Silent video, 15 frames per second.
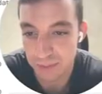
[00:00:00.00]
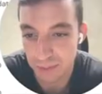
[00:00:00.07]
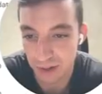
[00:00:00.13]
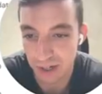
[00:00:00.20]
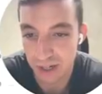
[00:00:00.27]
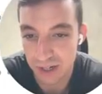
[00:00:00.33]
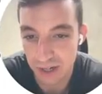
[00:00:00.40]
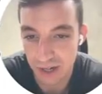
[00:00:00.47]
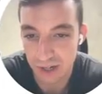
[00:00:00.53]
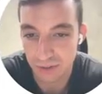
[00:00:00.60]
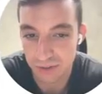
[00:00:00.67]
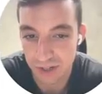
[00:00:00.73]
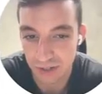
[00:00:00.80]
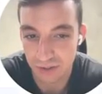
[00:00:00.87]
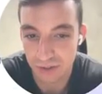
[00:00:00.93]
Smartlead, and it'll
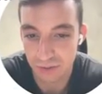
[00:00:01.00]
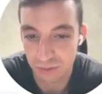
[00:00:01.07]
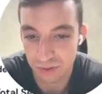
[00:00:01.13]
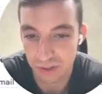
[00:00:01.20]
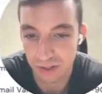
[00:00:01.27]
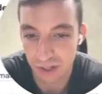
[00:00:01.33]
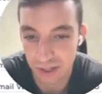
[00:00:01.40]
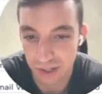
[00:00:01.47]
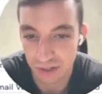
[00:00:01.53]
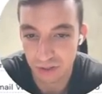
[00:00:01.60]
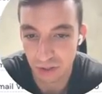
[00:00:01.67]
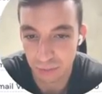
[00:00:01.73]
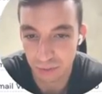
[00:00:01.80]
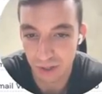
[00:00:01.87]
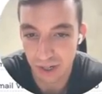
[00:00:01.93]
tell you all the like
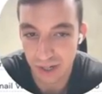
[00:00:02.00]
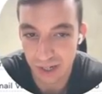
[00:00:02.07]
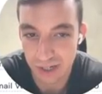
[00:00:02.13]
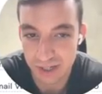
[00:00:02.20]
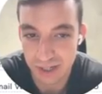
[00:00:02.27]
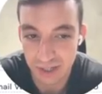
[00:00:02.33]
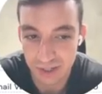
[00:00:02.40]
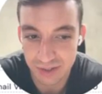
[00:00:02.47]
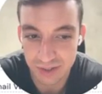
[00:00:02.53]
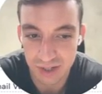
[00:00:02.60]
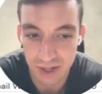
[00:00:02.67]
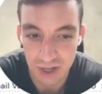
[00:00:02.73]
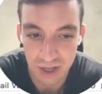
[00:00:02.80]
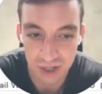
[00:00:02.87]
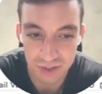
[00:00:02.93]
global analytics.
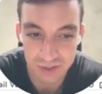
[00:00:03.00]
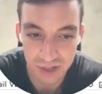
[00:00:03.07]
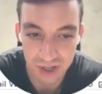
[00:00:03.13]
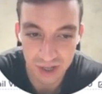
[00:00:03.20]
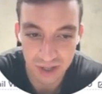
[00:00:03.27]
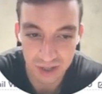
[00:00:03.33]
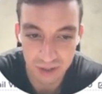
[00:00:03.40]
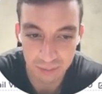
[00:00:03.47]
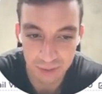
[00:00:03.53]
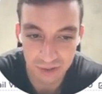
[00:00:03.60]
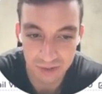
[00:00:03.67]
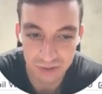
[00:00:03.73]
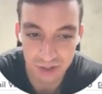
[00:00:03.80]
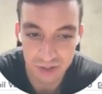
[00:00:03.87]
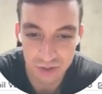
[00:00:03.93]
You can see here that the
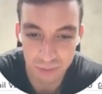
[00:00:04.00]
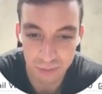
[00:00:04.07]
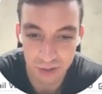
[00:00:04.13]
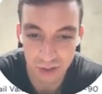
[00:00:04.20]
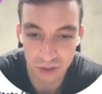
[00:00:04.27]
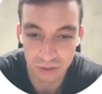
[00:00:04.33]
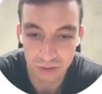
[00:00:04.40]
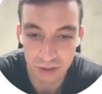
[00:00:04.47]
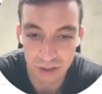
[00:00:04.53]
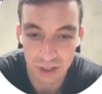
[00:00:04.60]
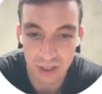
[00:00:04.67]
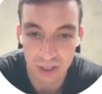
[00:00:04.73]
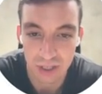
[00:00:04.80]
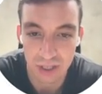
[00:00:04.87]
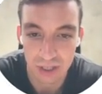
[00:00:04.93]
bounce rate is super low.
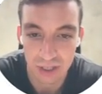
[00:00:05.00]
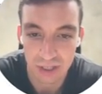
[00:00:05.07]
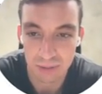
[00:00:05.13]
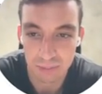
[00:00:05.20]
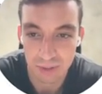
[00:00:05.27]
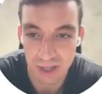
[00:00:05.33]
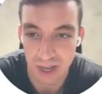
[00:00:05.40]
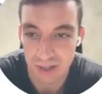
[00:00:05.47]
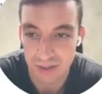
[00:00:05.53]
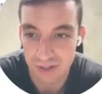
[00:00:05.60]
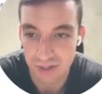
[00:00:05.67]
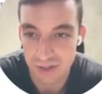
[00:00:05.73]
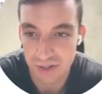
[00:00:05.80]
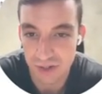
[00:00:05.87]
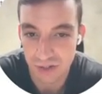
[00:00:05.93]
But yeah,
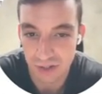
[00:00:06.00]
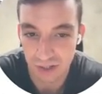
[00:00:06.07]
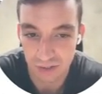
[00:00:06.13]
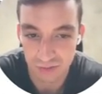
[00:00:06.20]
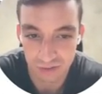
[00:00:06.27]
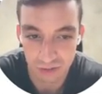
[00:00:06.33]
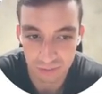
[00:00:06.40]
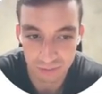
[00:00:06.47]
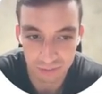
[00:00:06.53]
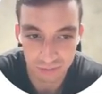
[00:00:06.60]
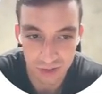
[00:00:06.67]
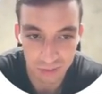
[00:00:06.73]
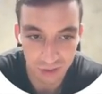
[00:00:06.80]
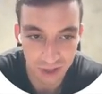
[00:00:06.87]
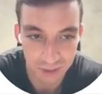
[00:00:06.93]
this is just like from
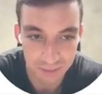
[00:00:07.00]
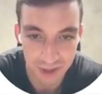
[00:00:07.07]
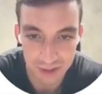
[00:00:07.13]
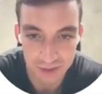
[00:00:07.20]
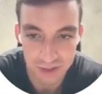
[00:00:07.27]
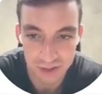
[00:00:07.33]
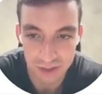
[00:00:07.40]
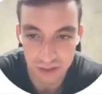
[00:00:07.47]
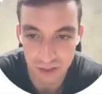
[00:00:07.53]
a couple campaigns.